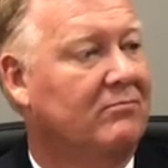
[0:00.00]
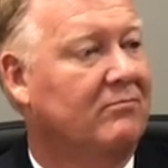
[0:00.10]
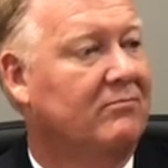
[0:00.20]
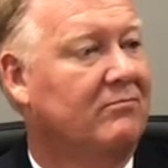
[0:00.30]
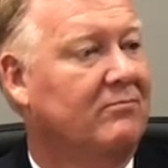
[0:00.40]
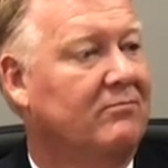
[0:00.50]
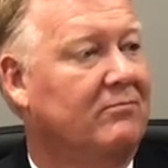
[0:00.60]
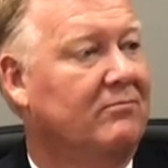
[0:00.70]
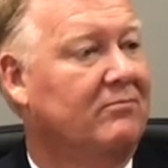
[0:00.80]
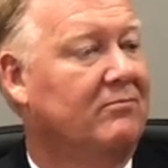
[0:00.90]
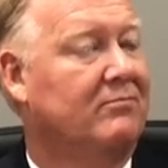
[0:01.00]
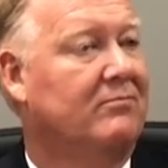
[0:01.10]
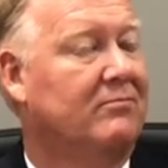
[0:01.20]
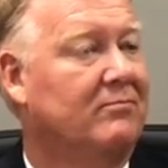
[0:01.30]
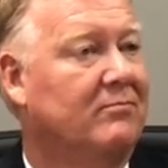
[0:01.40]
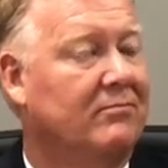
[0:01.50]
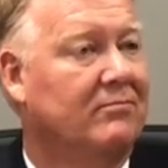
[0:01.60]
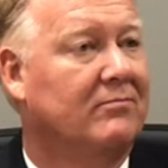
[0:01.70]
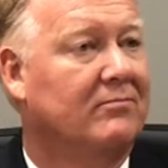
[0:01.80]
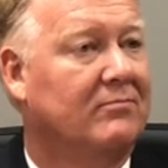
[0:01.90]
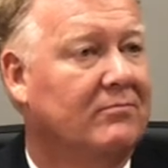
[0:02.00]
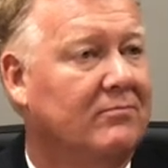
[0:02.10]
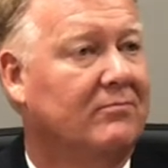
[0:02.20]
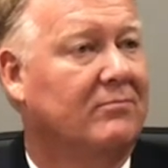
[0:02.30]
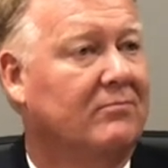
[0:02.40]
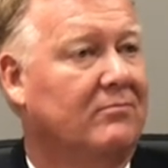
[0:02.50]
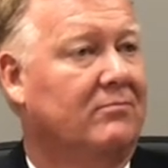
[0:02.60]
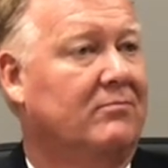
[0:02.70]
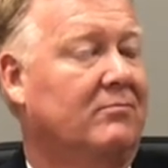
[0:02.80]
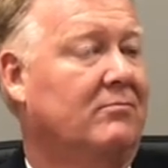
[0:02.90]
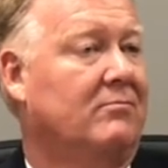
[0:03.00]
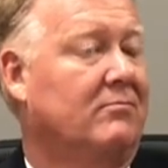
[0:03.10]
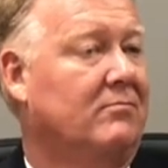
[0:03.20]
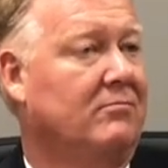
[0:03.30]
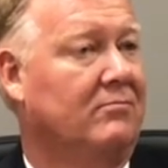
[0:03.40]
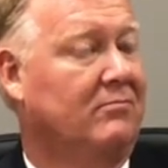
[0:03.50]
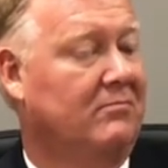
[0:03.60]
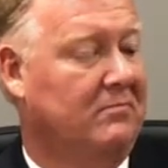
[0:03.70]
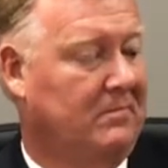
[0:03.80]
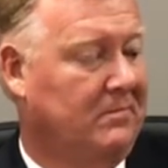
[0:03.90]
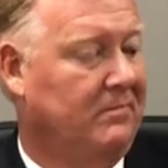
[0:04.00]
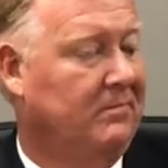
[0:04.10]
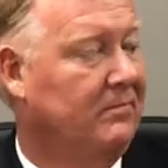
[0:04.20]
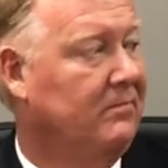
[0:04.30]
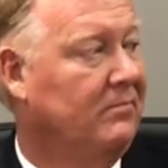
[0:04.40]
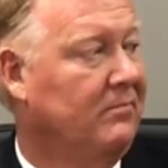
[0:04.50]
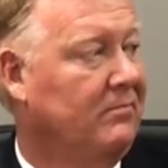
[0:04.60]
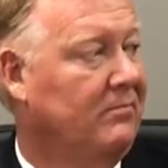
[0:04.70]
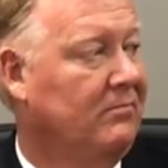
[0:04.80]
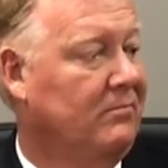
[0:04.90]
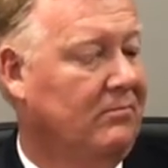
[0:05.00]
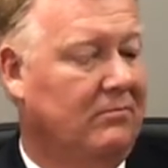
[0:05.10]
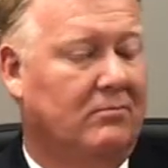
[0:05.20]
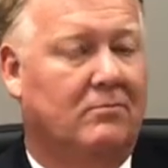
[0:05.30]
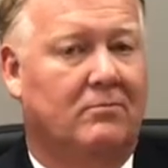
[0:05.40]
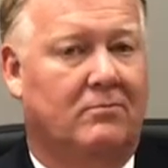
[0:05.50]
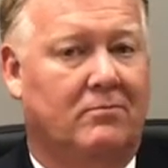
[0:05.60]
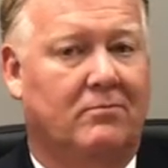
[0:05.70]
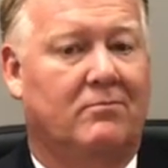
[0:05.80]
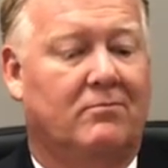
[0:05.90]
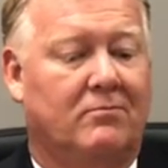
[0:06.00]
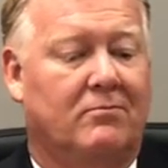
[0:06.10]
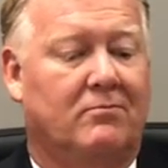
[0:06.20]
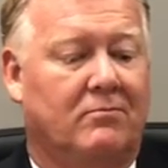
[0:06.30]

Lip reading: The person shown says nothing.